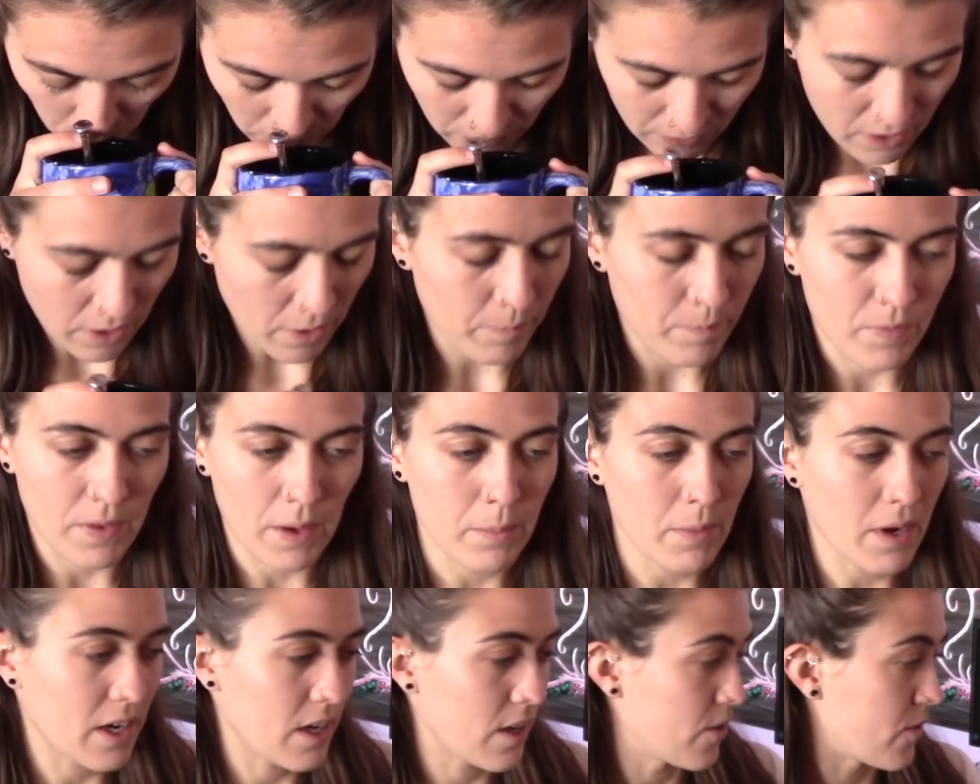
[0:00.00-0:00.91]
Nope, I'm
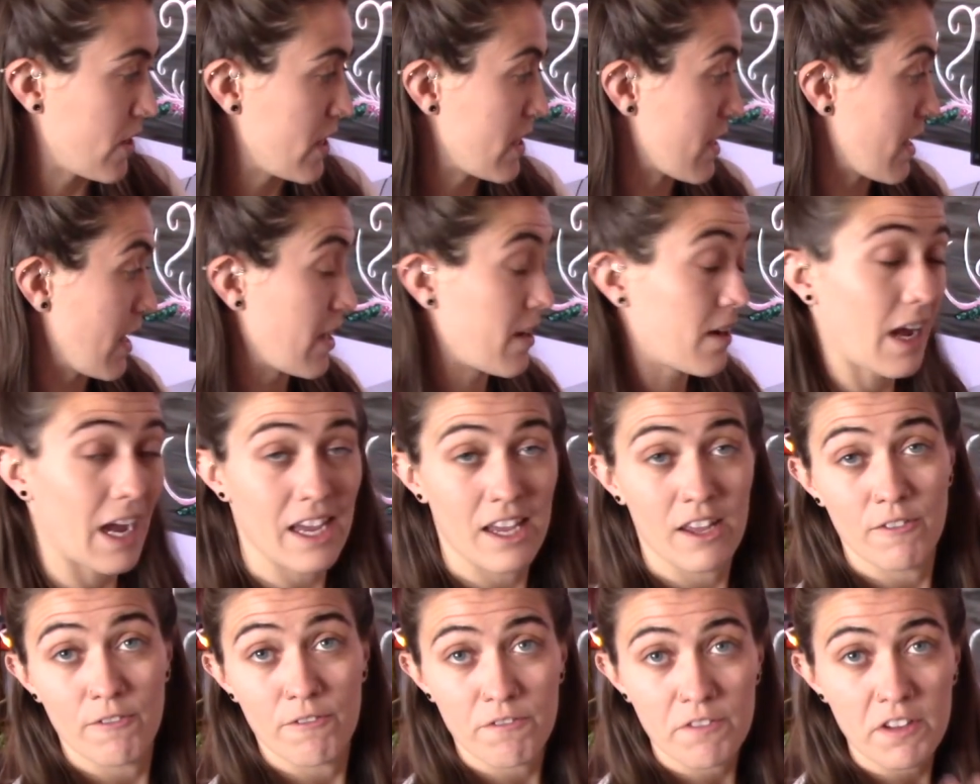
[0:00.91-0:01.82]
not gonna risk it. I
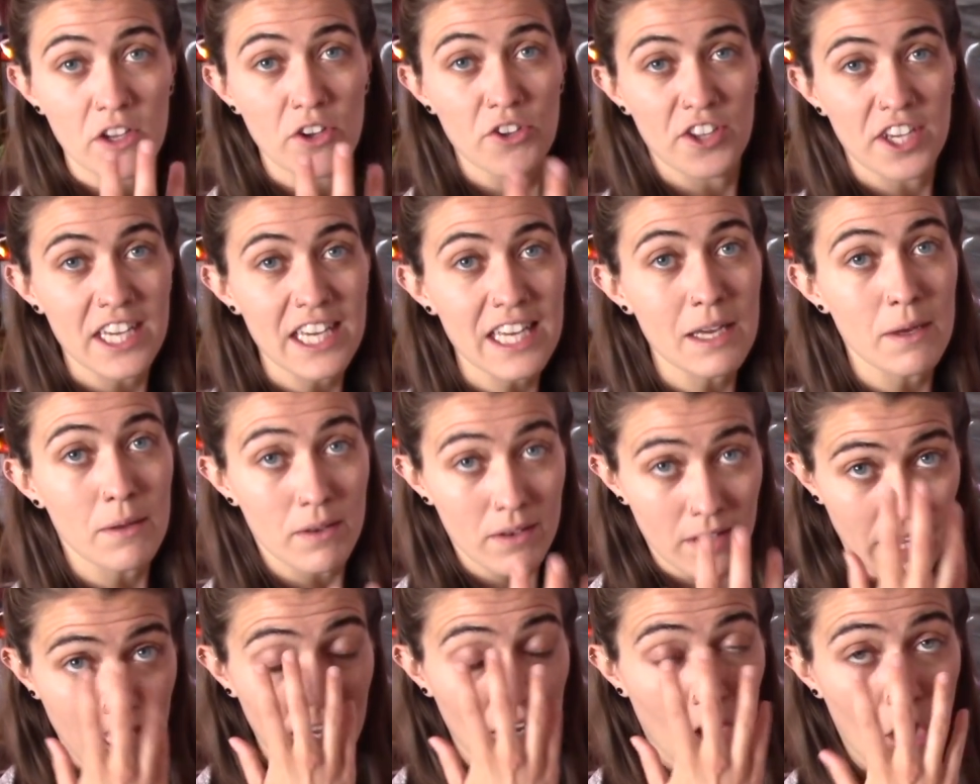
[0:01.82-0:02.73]
can feel the heat
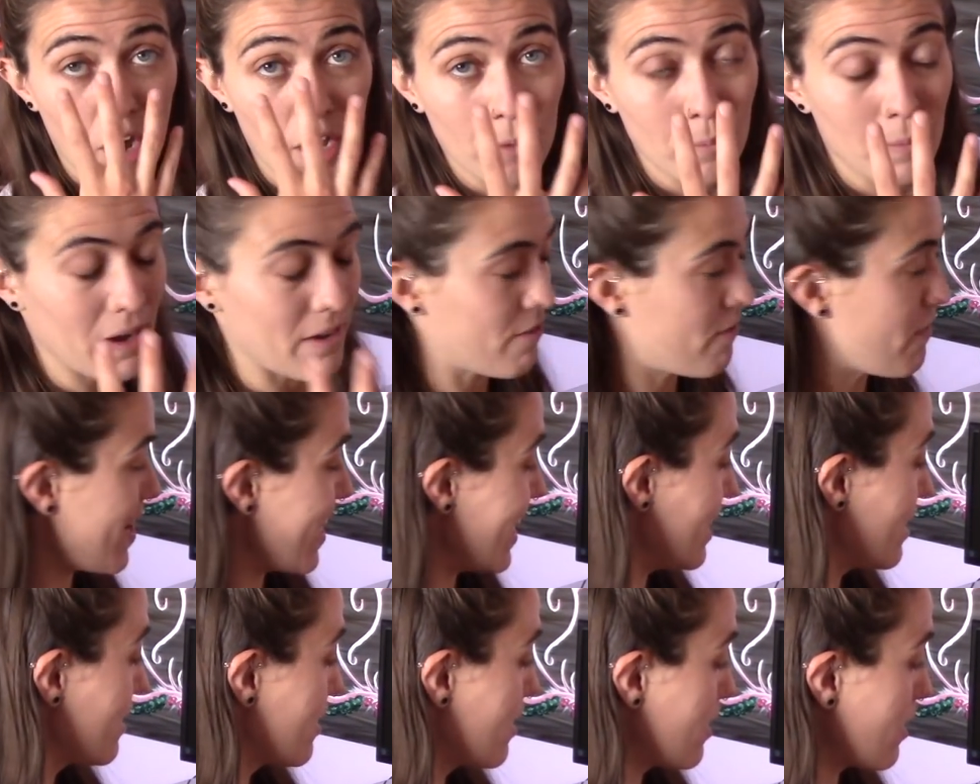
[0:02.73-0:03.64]
like on my
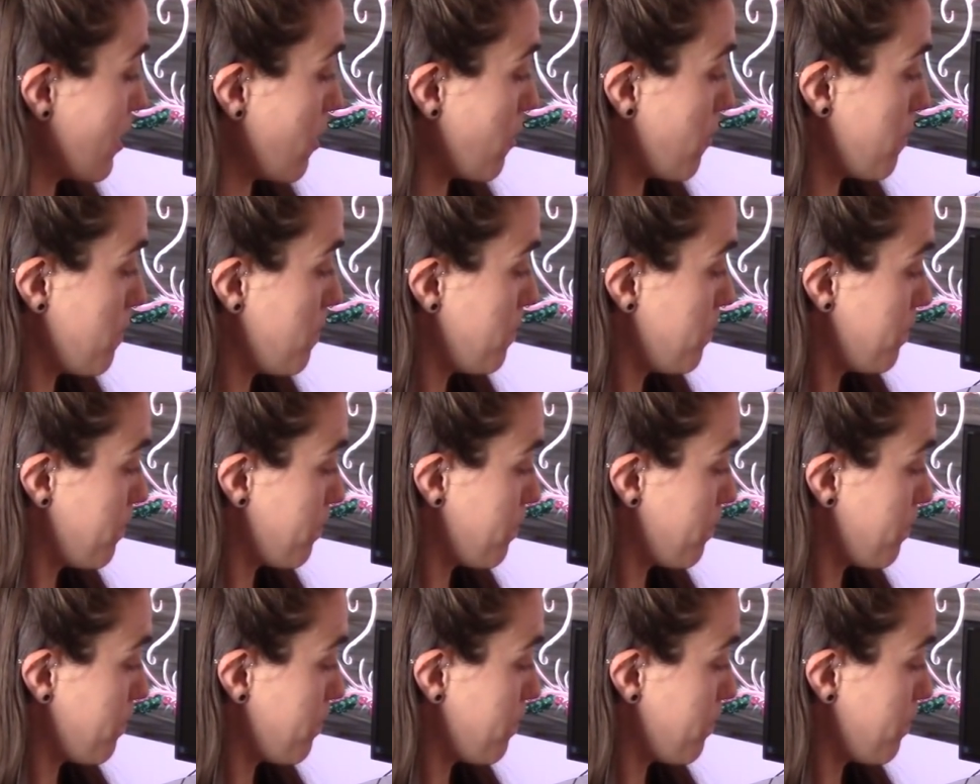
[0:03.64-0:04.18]
face, so